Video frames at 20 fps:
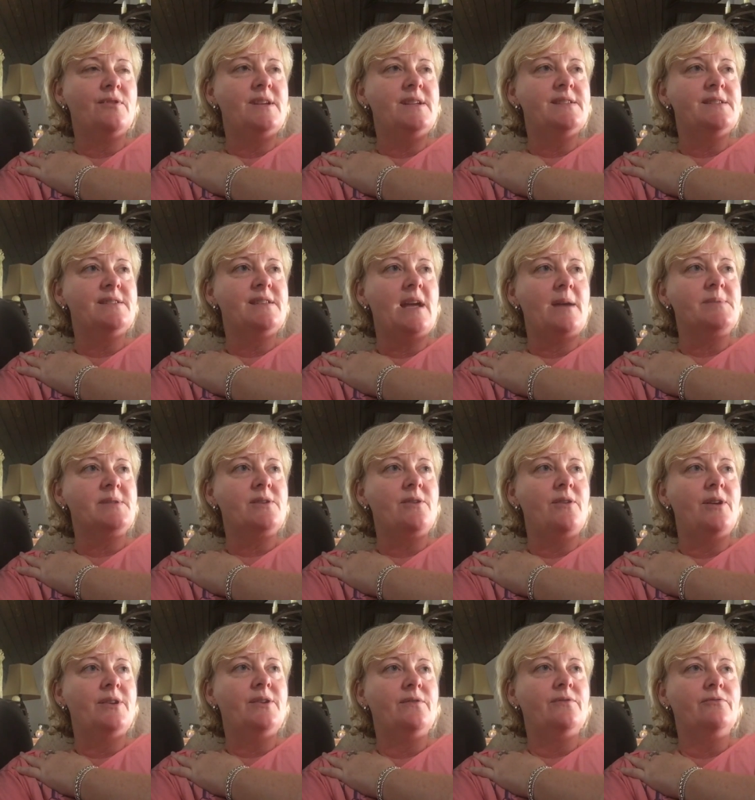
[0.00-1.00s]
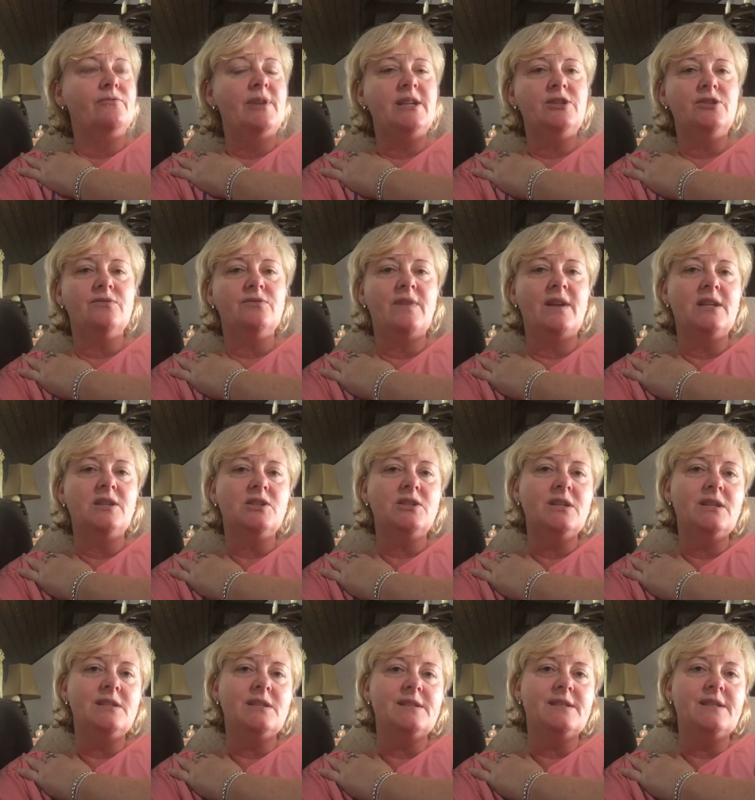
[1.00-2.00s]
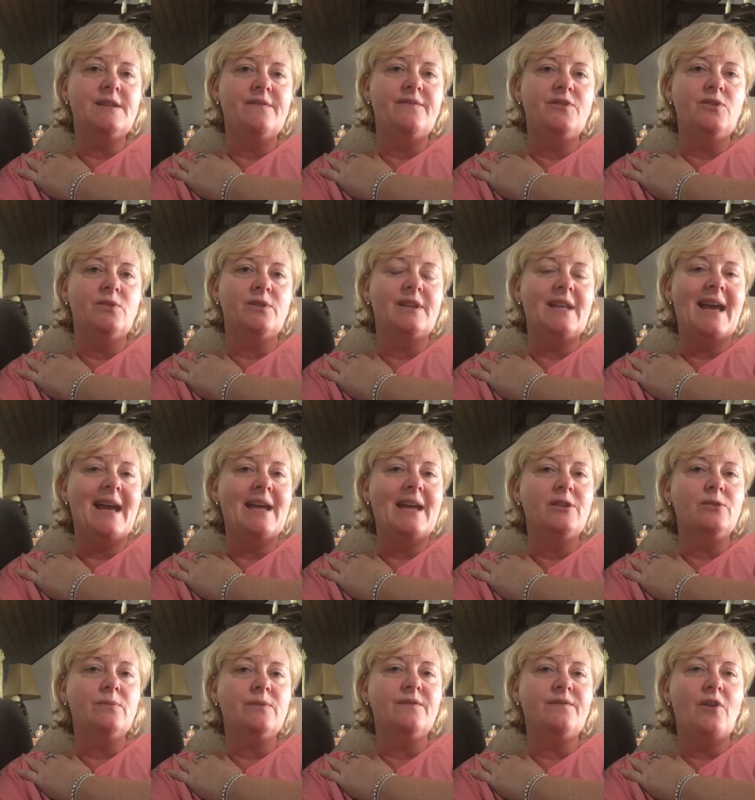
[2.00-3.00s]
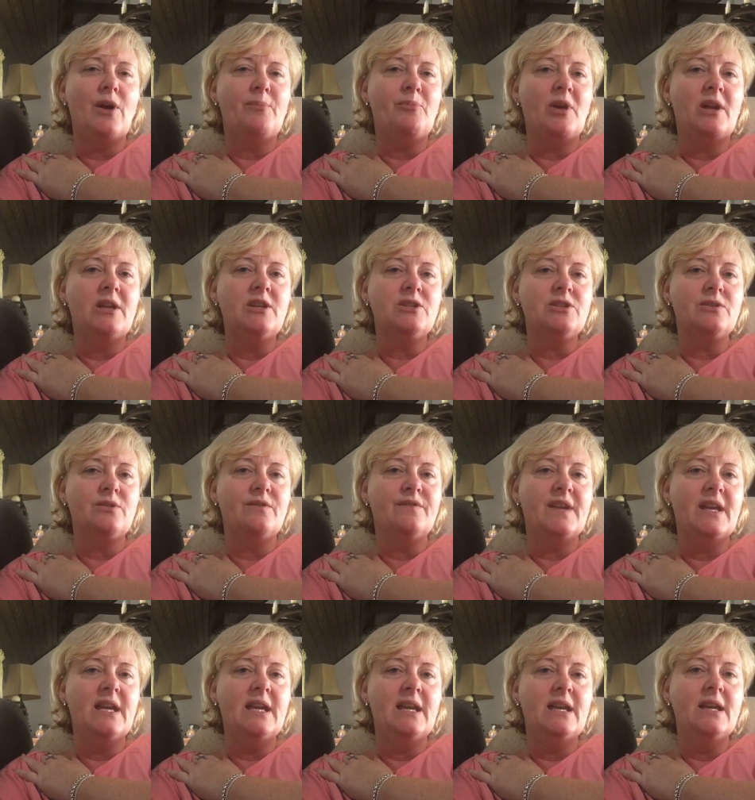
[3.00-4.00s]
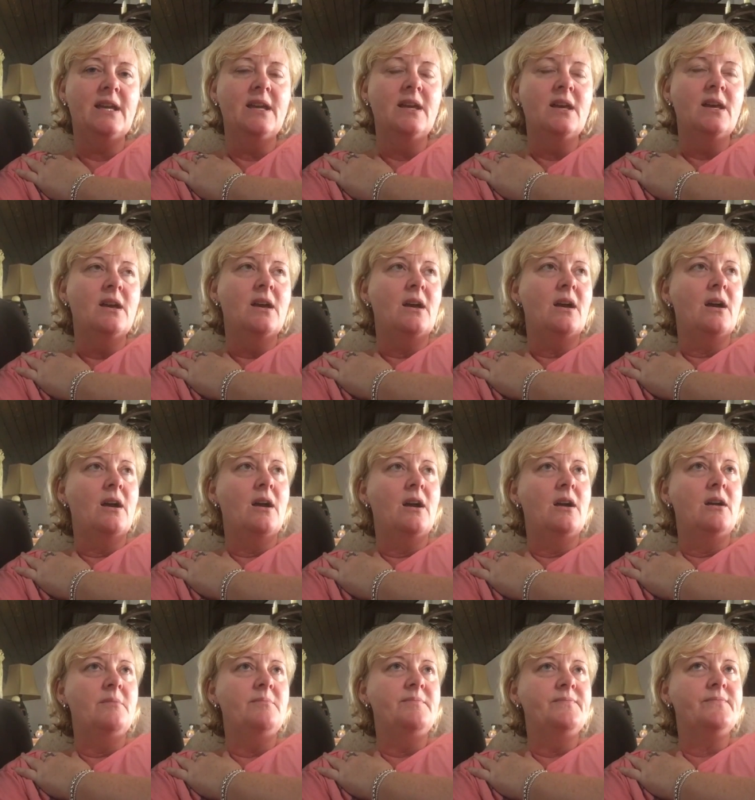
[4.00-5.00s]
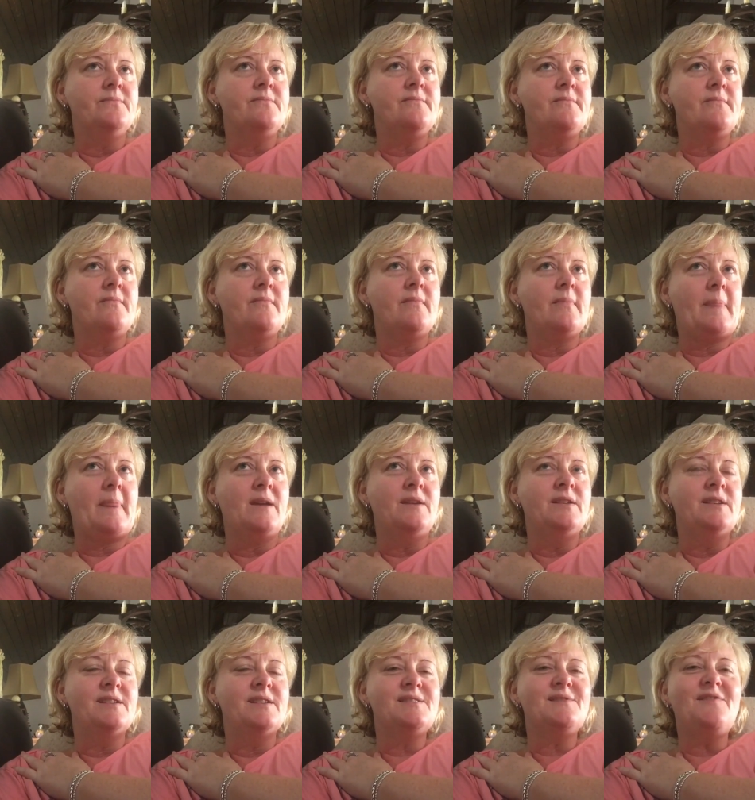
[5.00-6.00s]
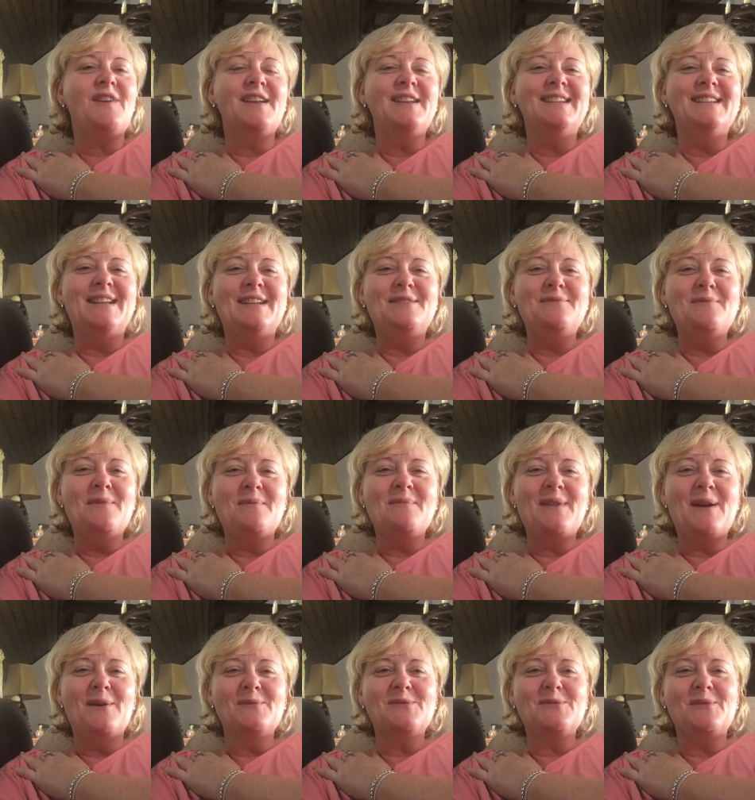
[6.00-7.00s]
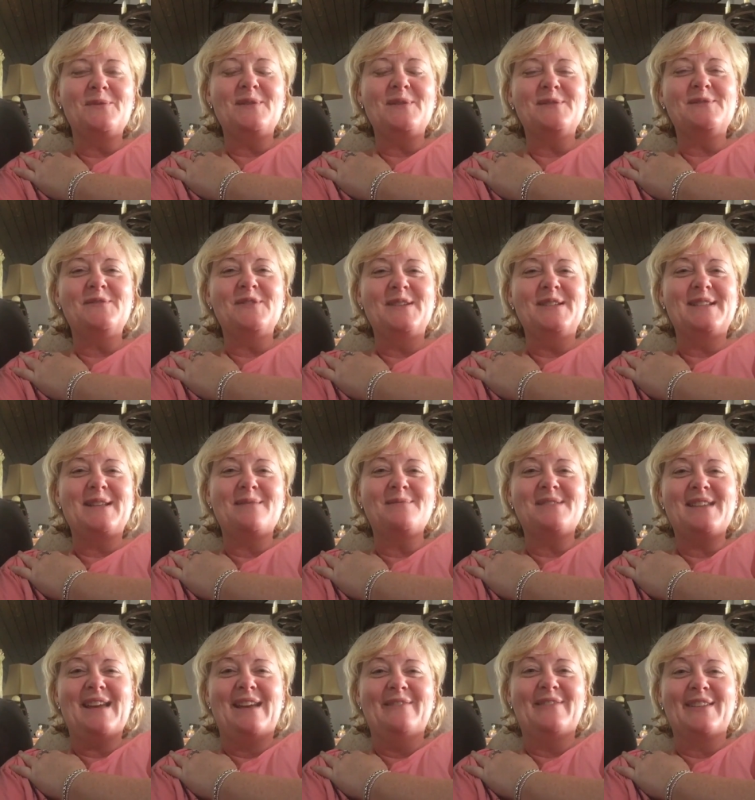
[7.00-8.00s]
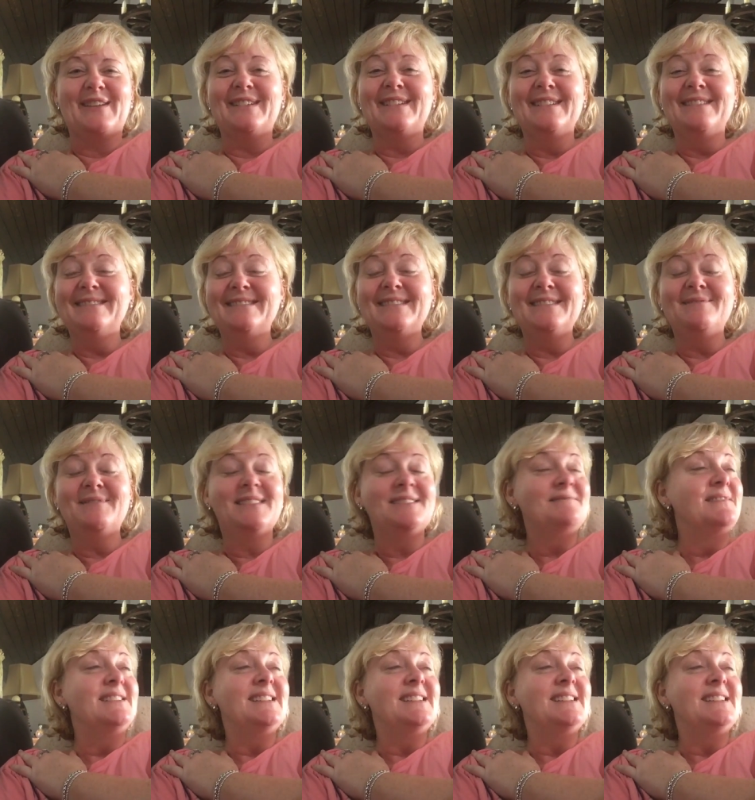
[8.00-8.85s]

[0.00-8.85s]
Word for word: steps kind of read your energy to see if you can handle the vibration of it. And it's funny, isn't it? You remember that old song, there's 3 steps to heaven? Anyway,